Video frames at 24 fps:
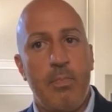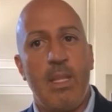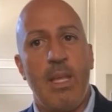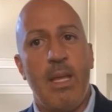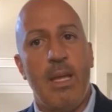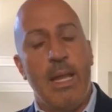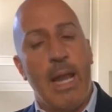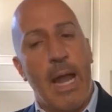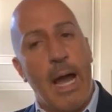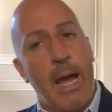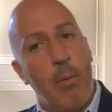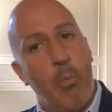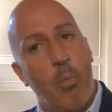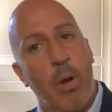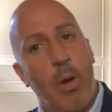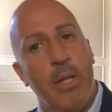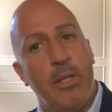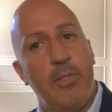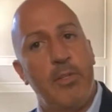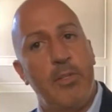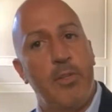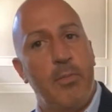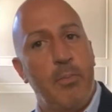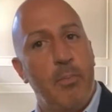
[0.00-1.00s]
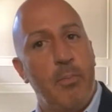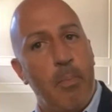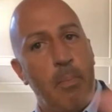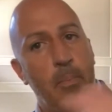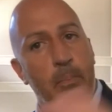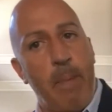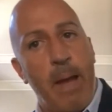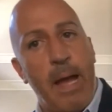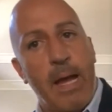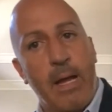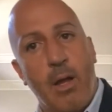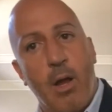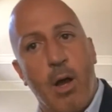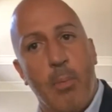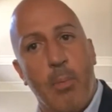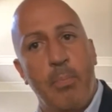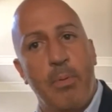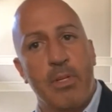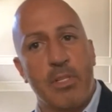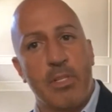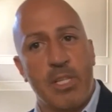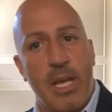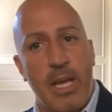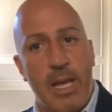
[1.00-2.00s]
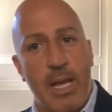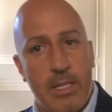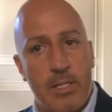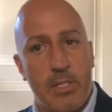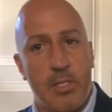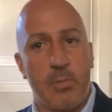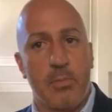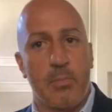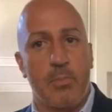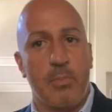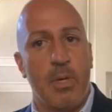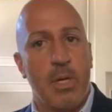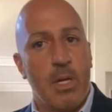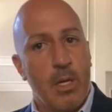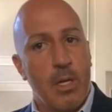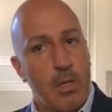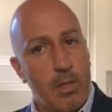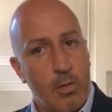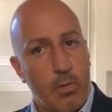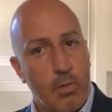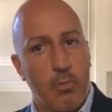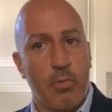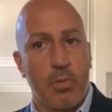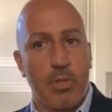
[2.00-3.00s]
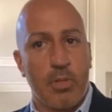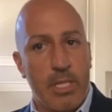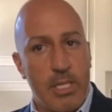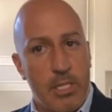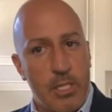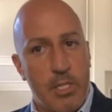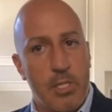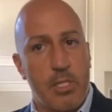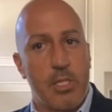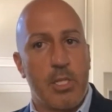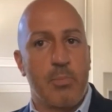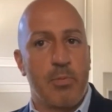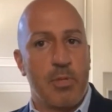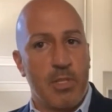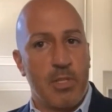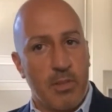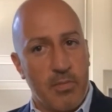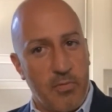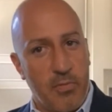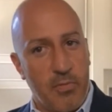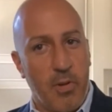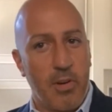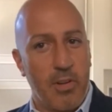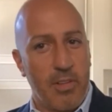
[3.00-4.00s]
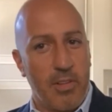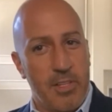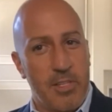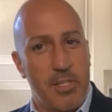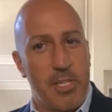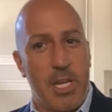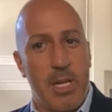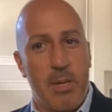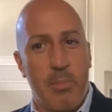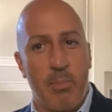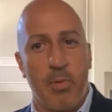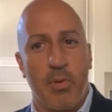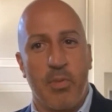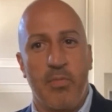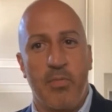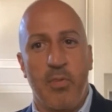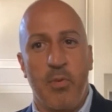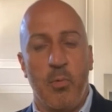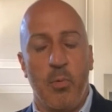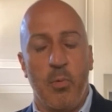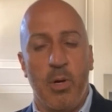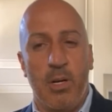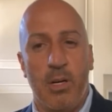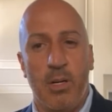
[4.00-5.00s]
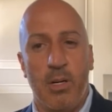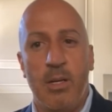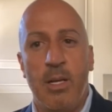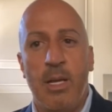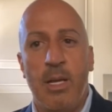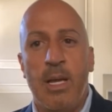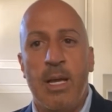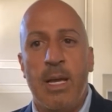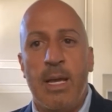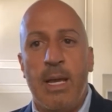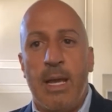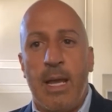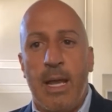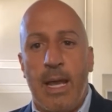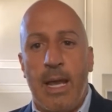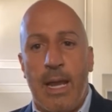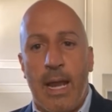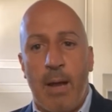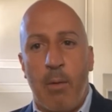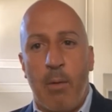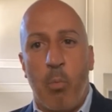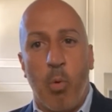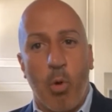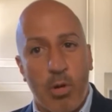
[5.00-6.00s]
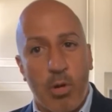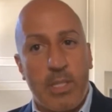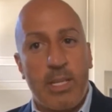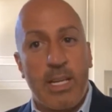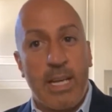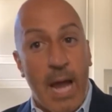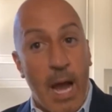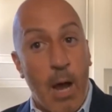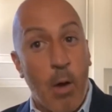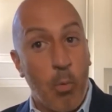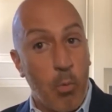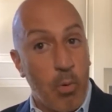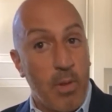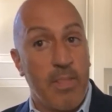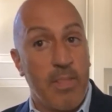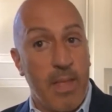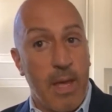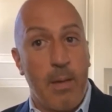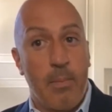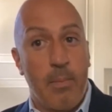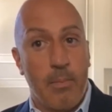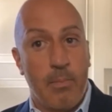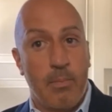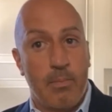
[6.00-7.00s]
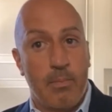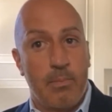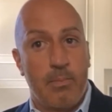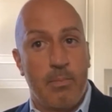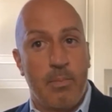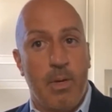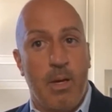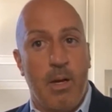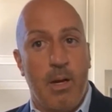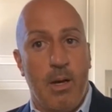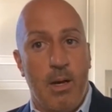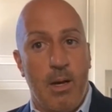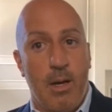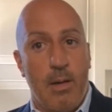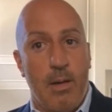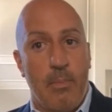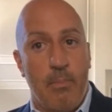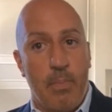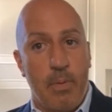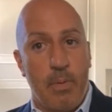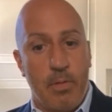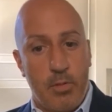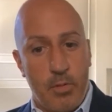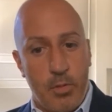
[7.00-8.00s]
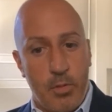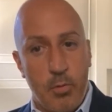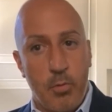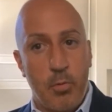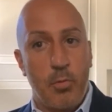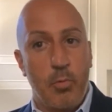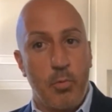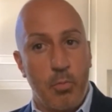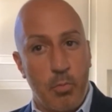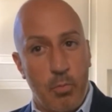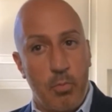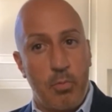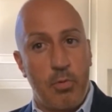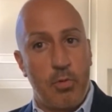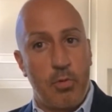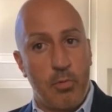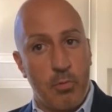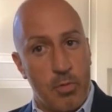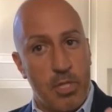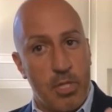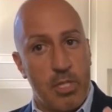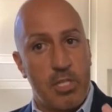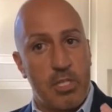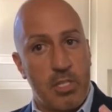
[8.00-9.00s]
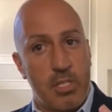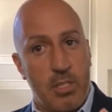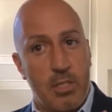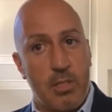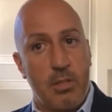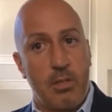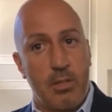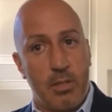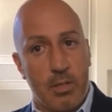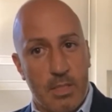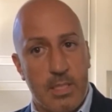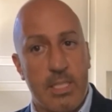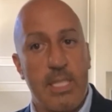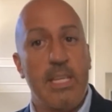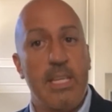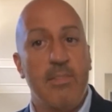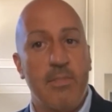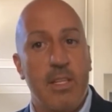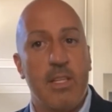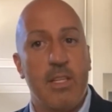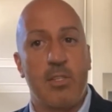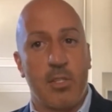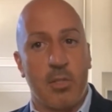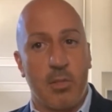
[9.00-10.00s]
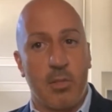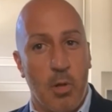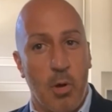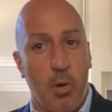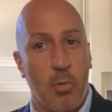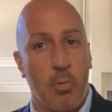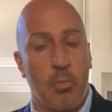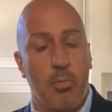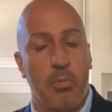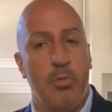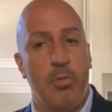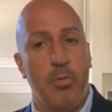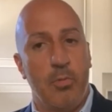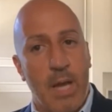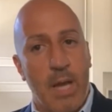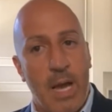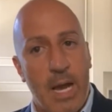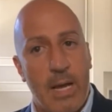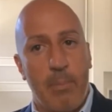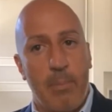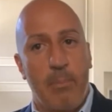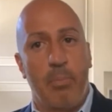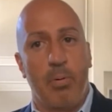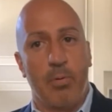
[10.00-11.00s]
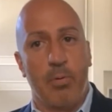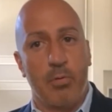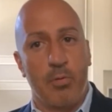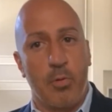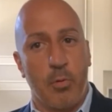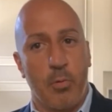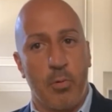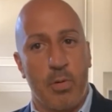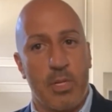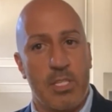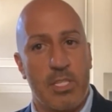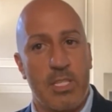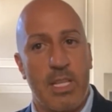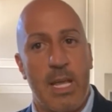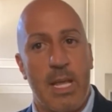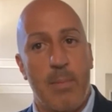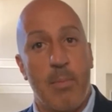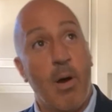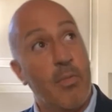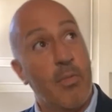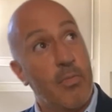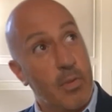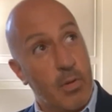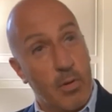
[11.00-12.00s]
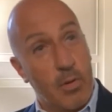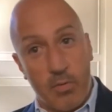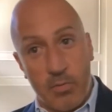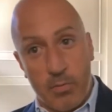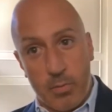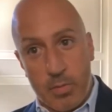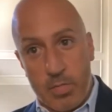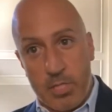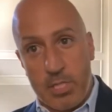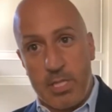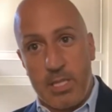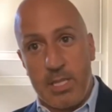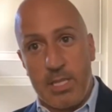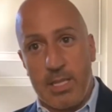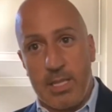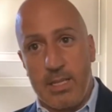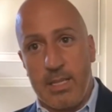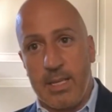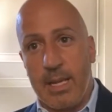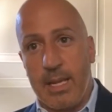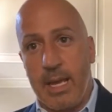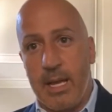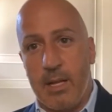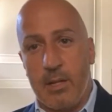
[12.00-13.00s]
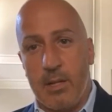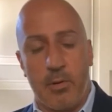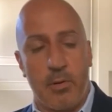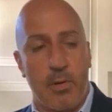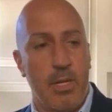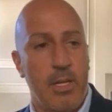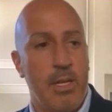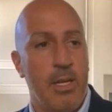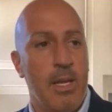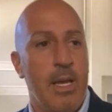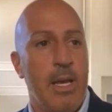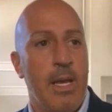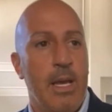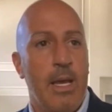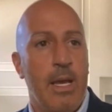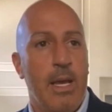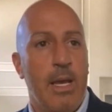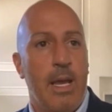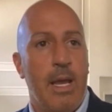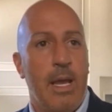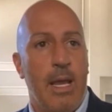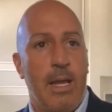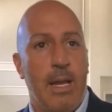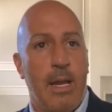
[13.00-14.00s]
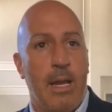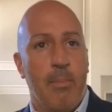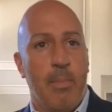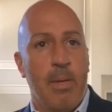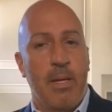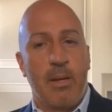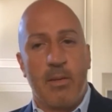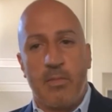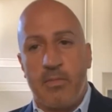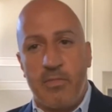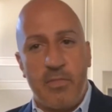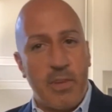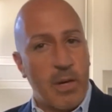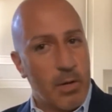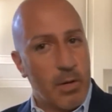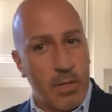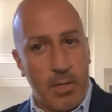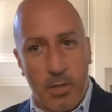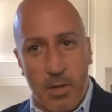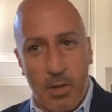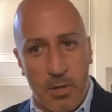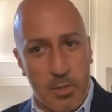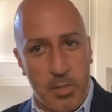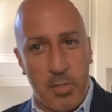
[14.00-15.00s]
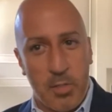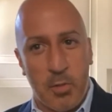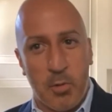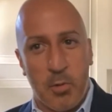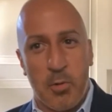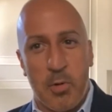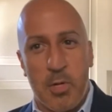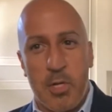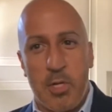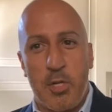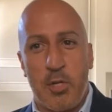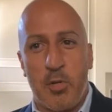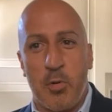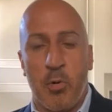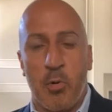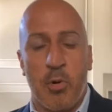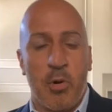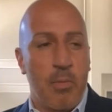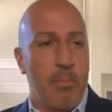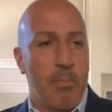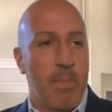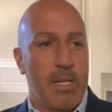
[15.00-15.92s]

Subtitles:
And I went back up because I had some good relationships in the front of the chamber, if you will, and I worked it out with them to just leave this alone. Do not pull Dory's name off. And Irv was sitting in the gallery. And I'll make a very long story short.